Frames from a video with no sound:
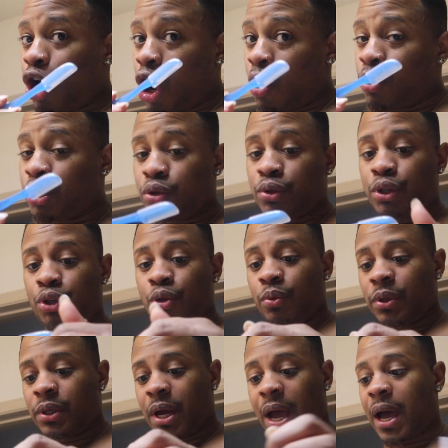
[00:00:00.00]
Always use a new
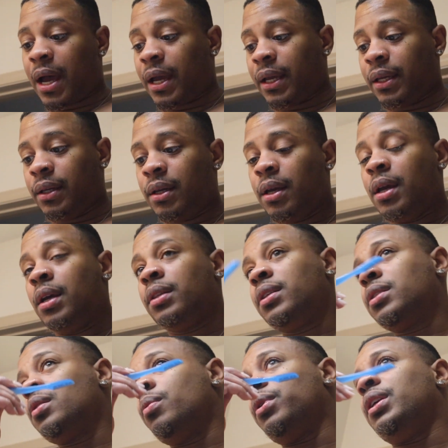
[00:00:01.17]
one. This
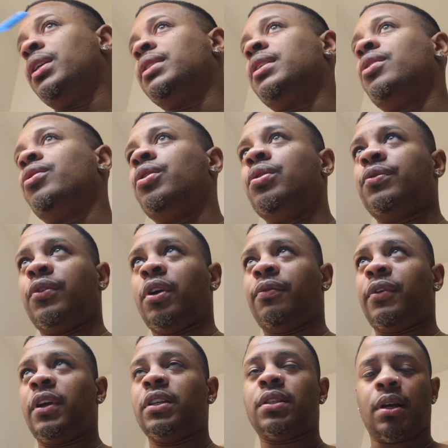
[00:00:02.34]
is the one that they say you can use for your
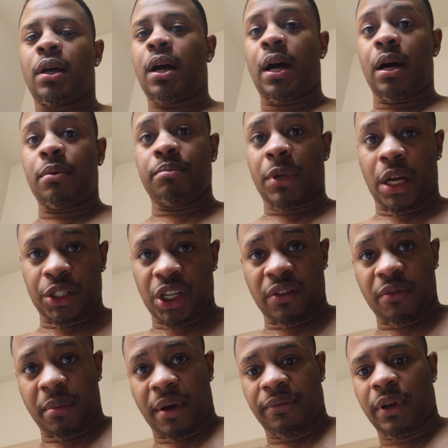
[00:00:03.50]
face. I'm not
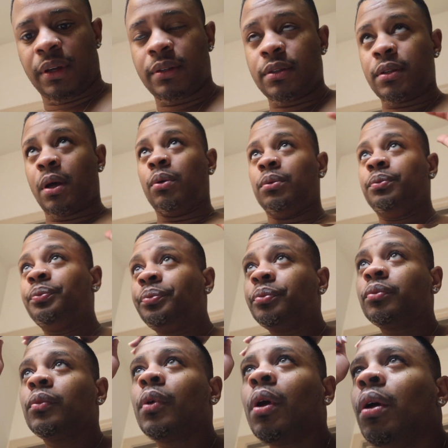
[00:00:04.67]
shaving my face, so.
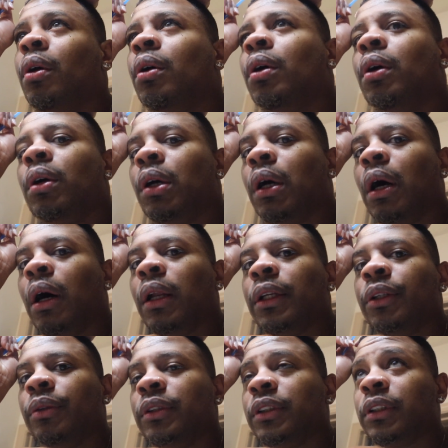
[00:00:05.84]
All I
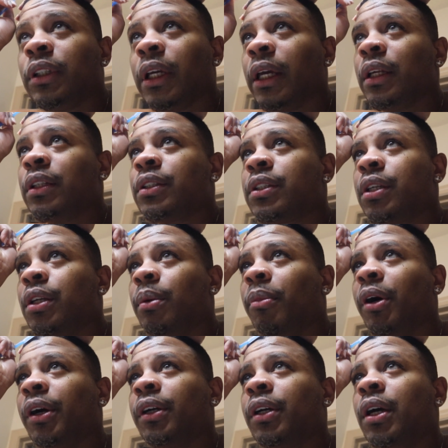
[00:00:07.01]
do is get to the
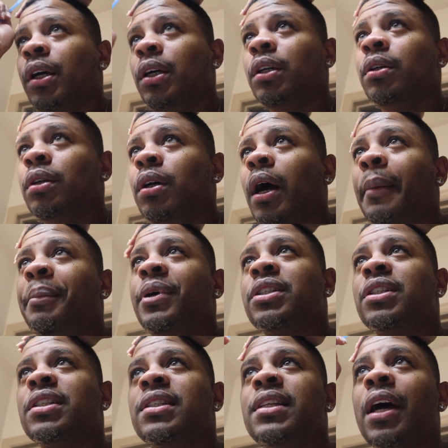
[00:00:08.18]
mark. I push
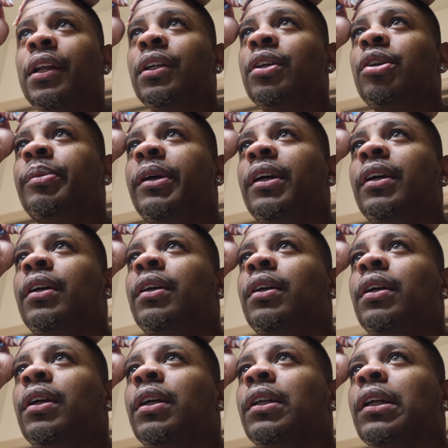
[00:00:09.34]
this down a little bit,
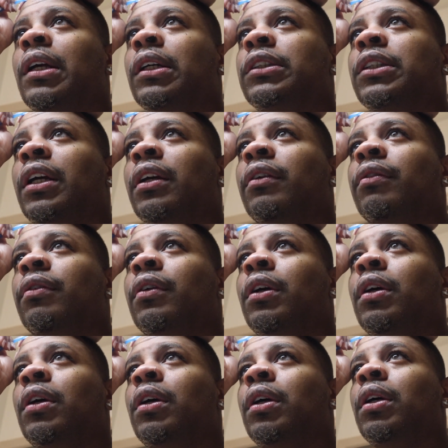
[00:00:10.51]
and then I shave
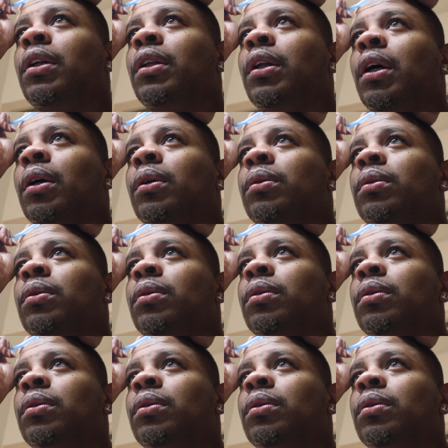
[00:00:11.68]
down.